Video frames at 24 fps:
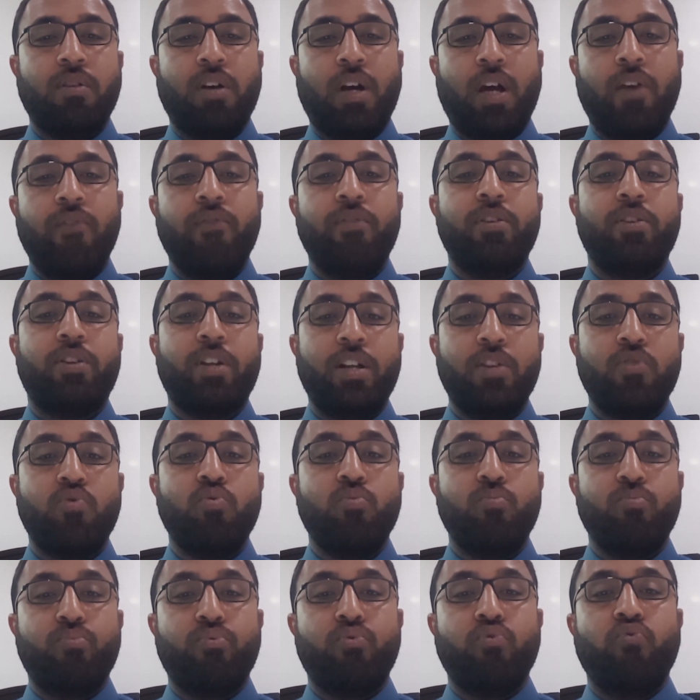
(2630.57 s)
I will try to
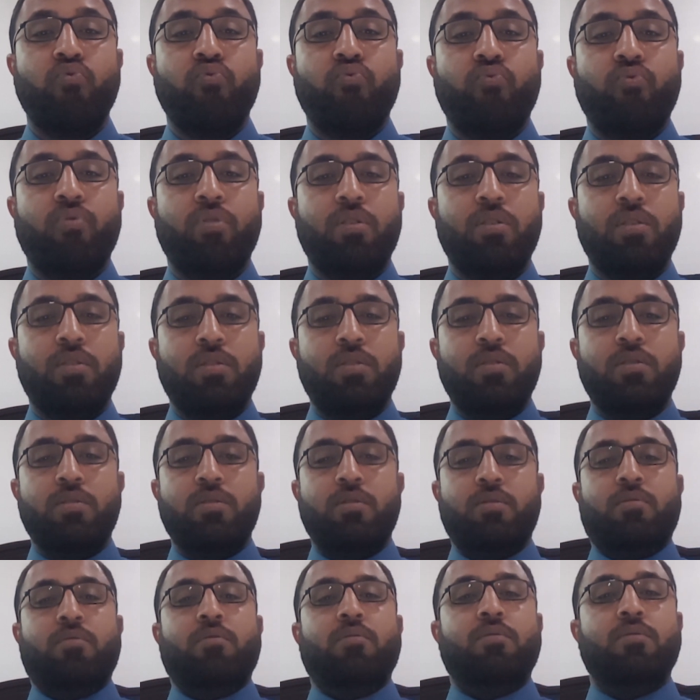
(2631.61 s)
improve
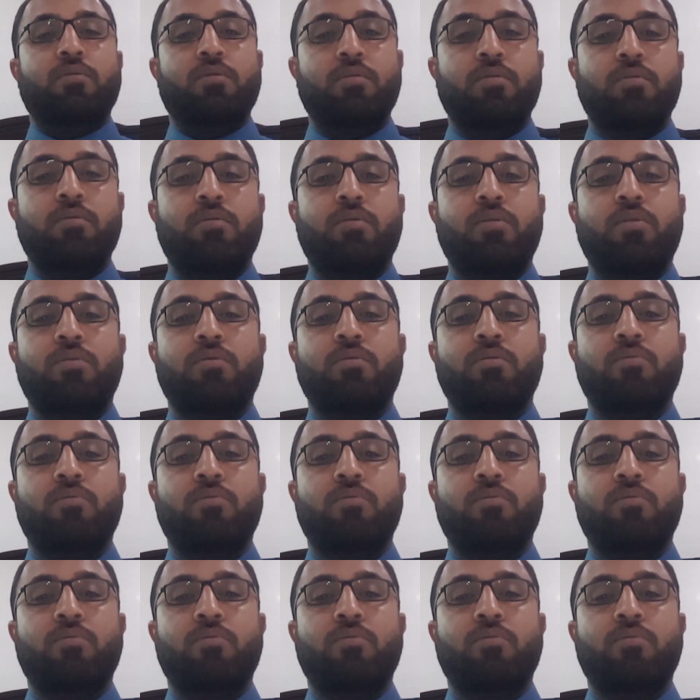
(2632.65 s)
the